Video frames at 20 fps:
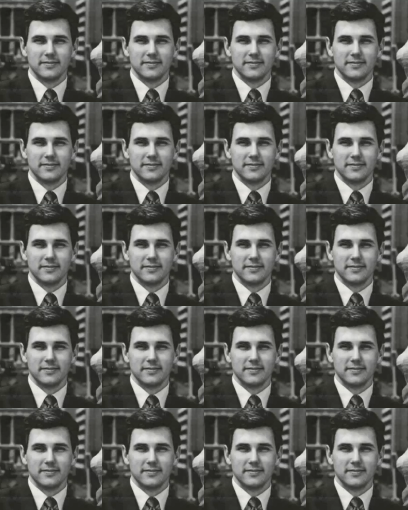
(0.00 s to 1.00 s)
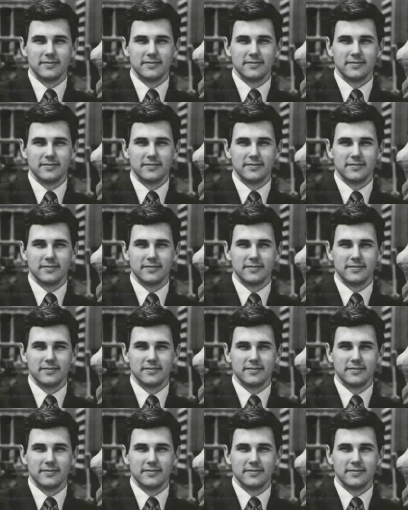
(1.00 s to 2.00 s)

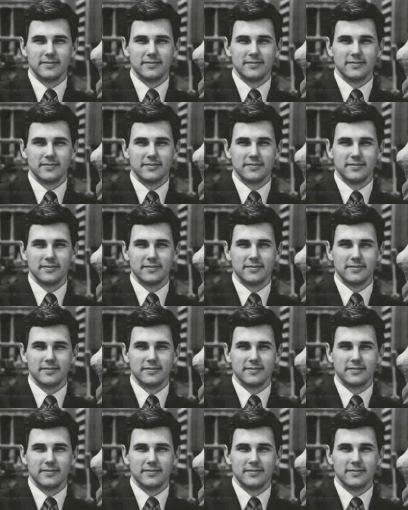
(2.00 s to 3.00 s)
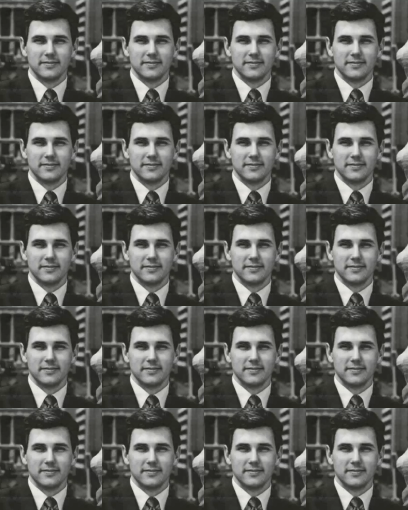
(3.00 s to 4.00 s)

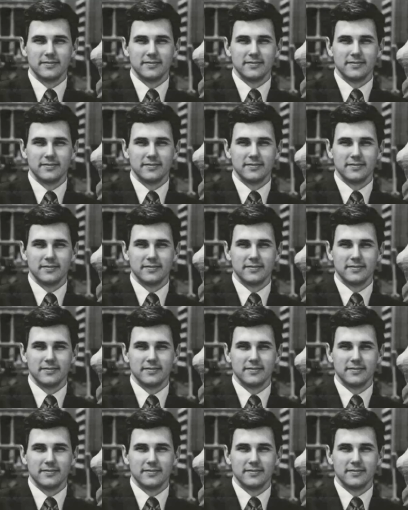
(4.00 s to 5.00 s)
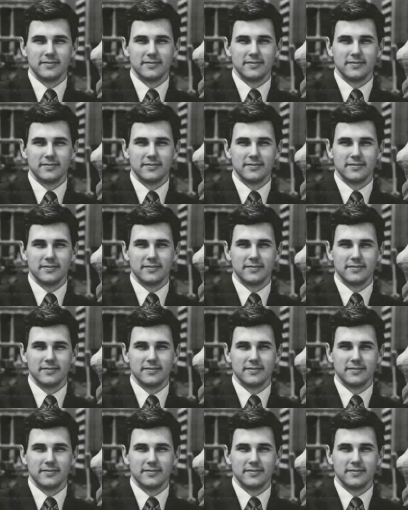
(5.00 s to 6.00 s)

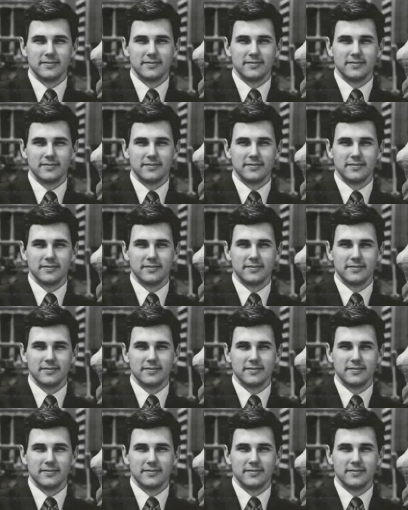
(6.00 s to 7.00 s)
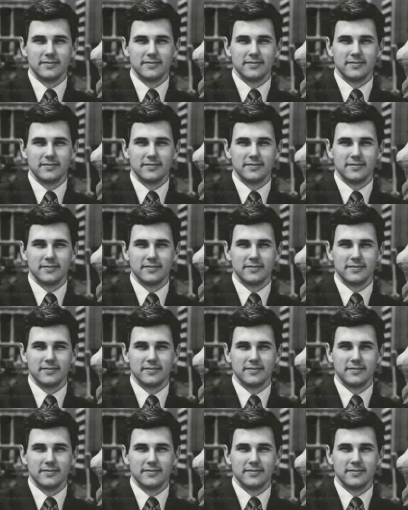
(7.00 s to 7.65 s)
The face doesn't move, so there is nothing to read.